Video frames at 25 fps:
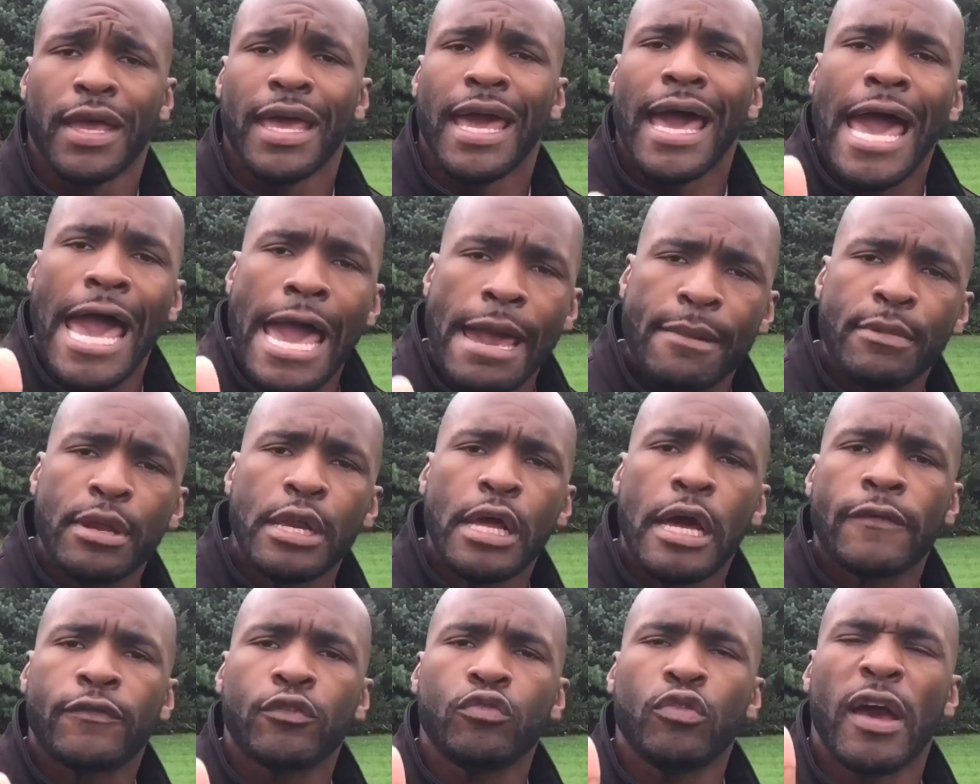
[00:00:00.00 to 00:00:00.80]
How many
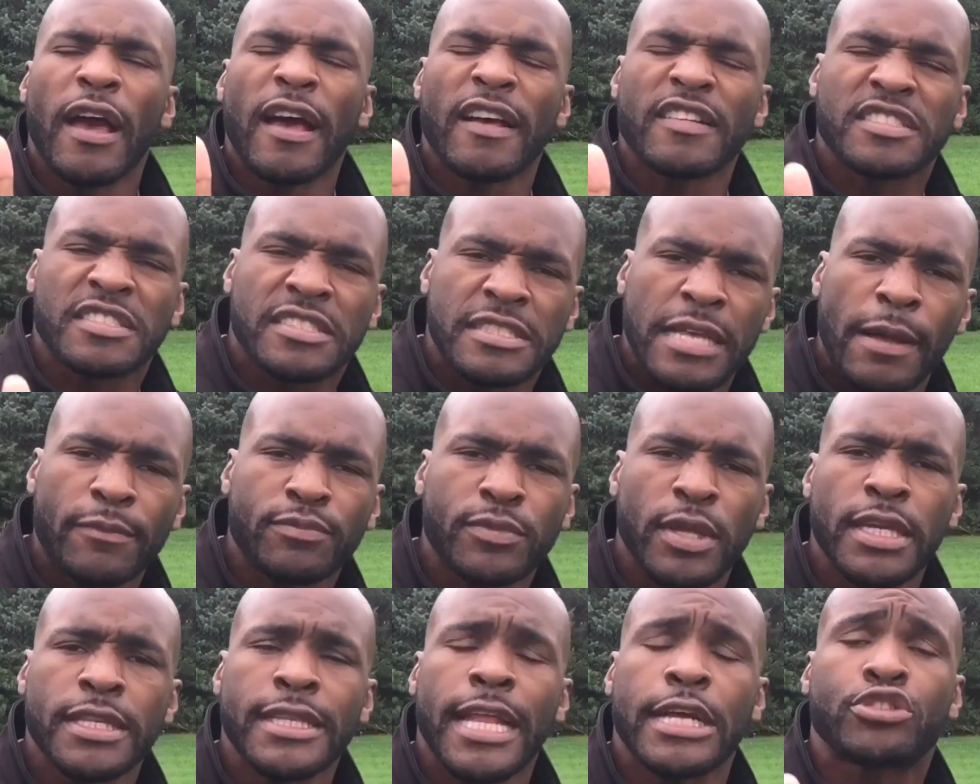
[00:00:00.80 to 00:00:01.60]
of you have
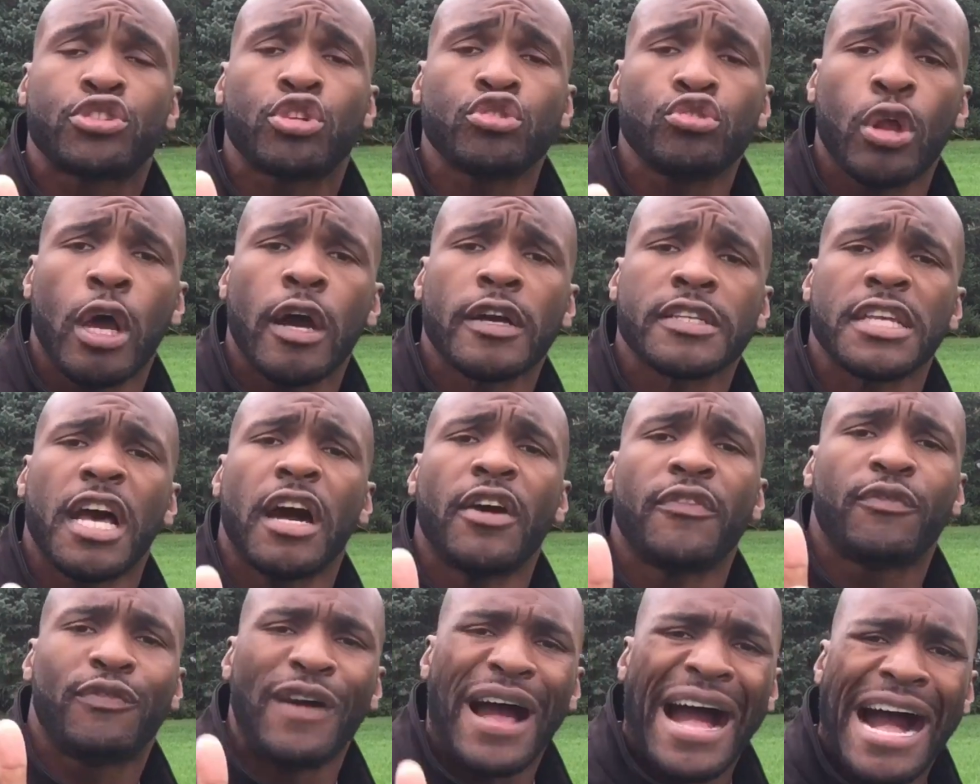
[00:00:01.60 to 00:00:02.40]
something that you know is
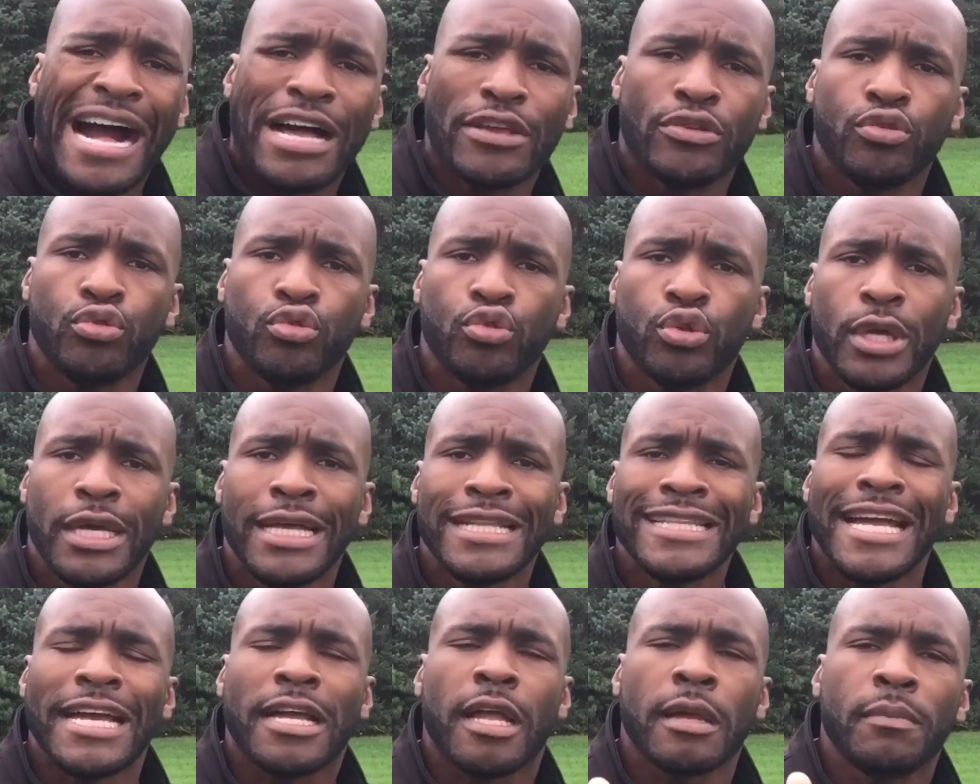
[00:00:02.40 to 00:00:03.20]
of value
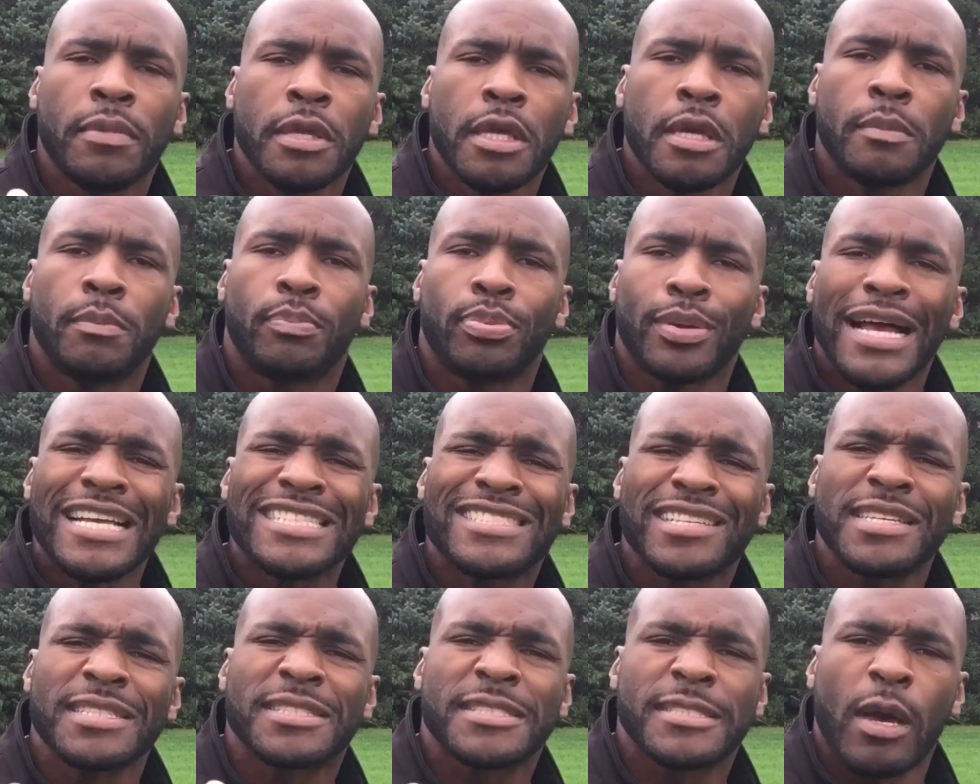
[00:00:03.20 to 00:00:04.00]
that can be a
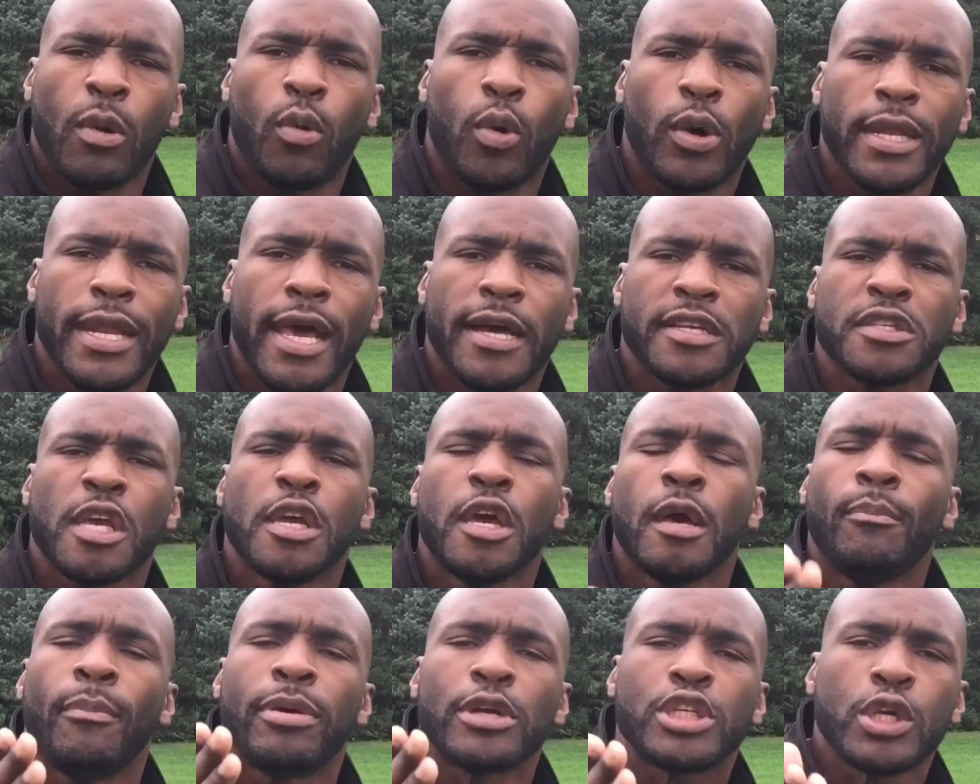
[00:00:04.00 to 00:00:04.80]
blessing to someone else,
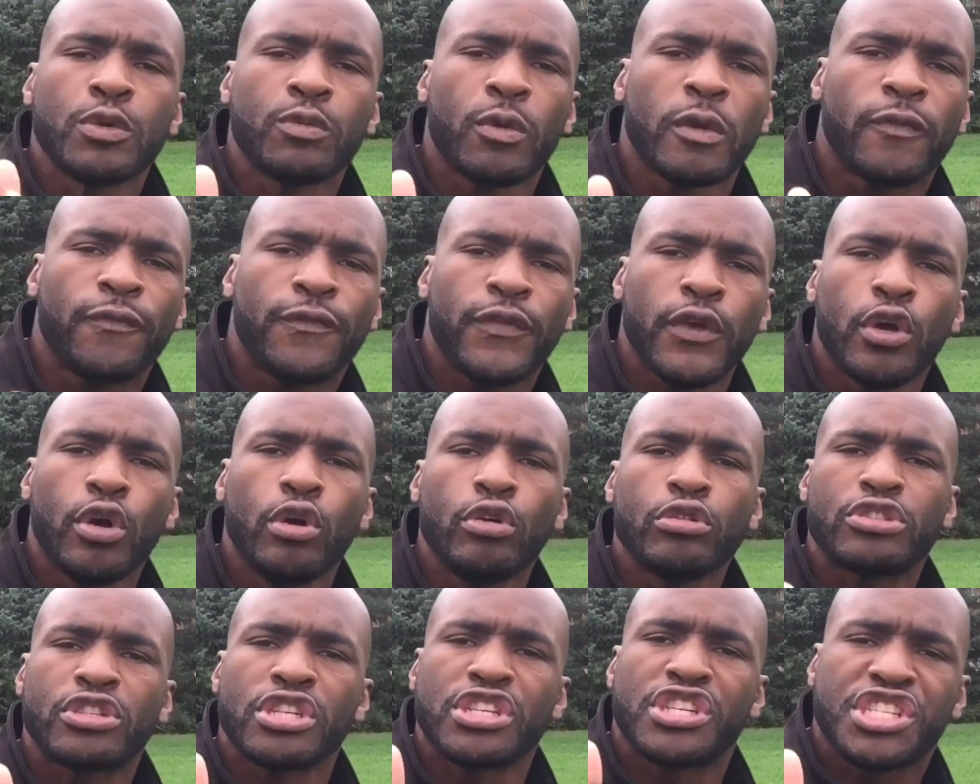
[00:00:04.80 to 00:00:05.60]
but you
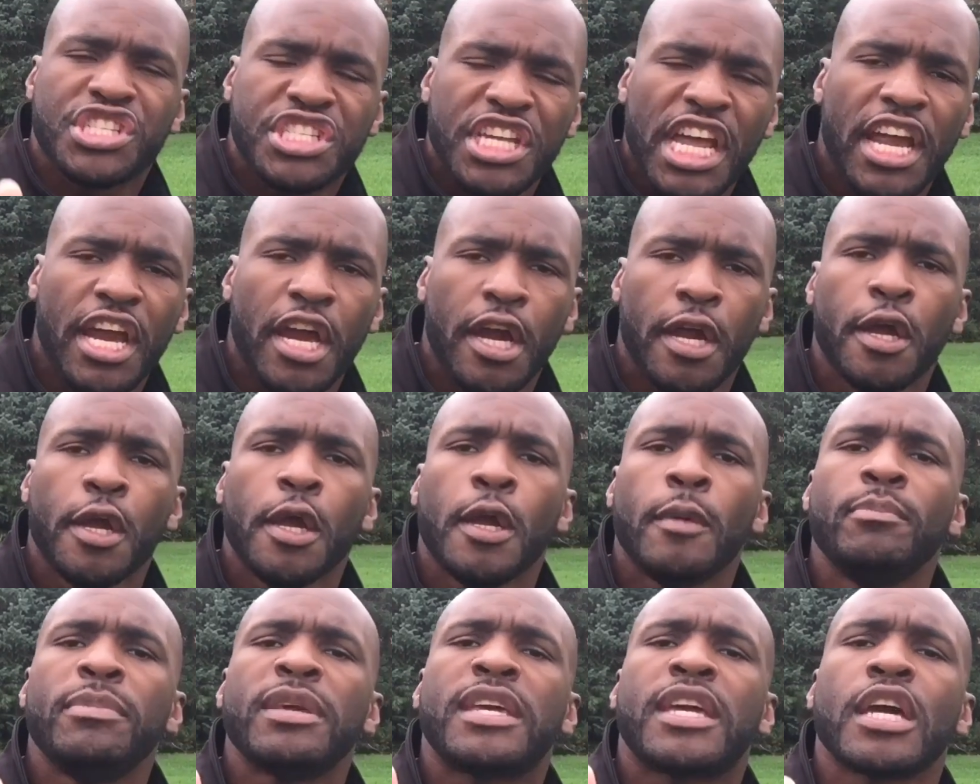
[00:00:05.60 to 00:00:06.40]
refuse to share
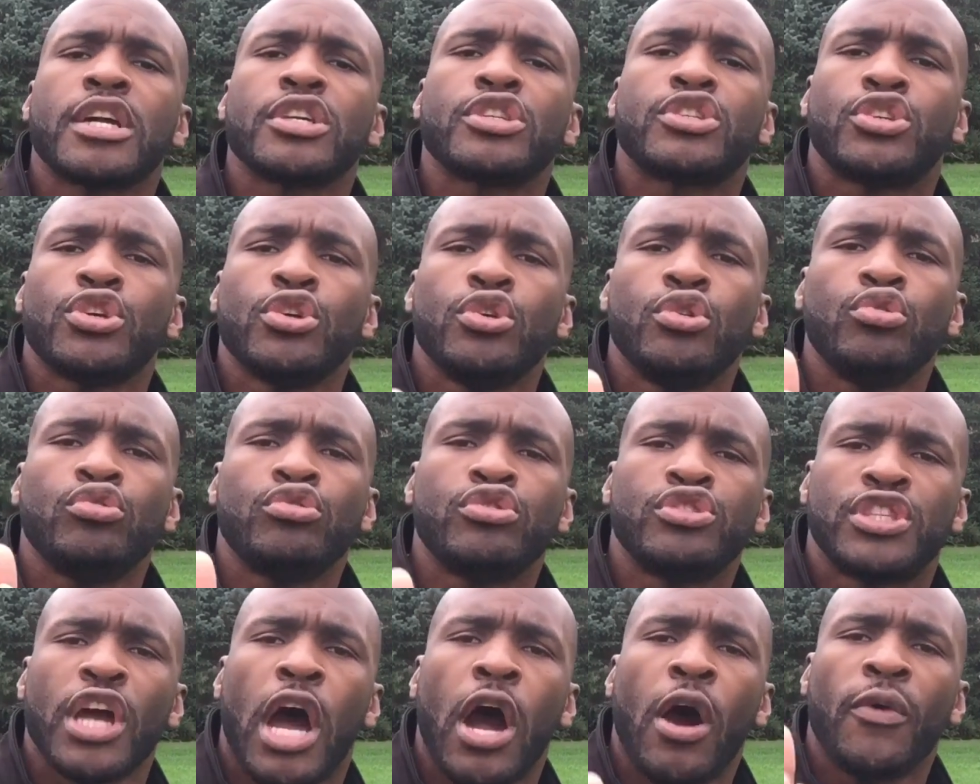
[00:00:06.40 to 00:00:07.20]
because you
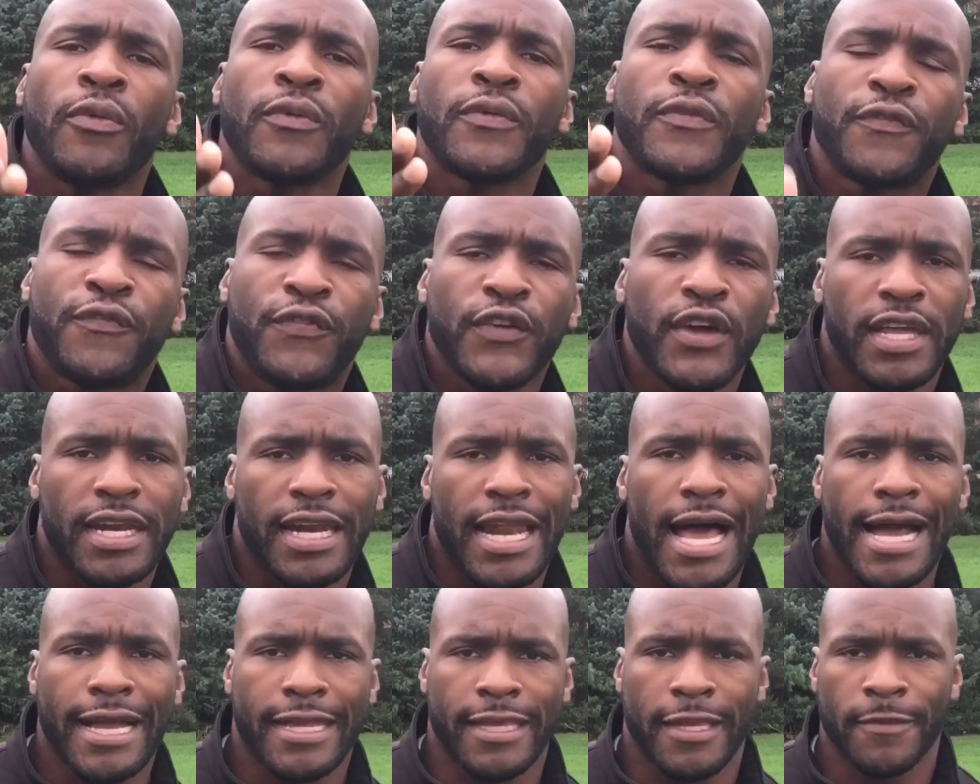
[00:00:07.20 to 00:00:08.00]
don't feel
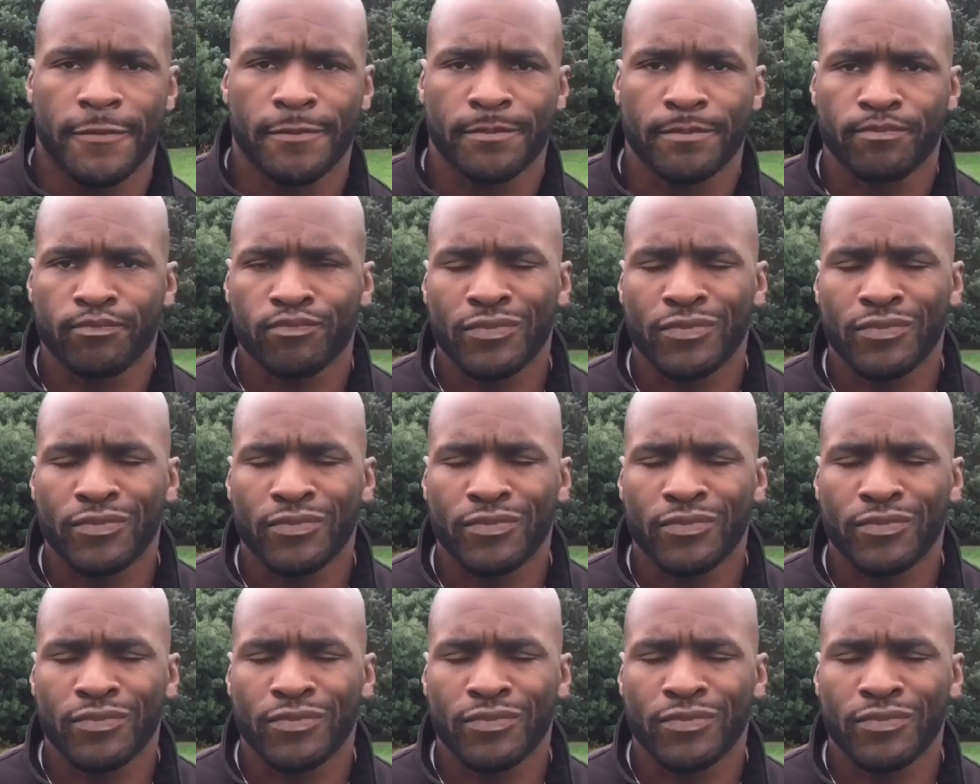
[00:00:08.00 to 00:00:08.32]
like it?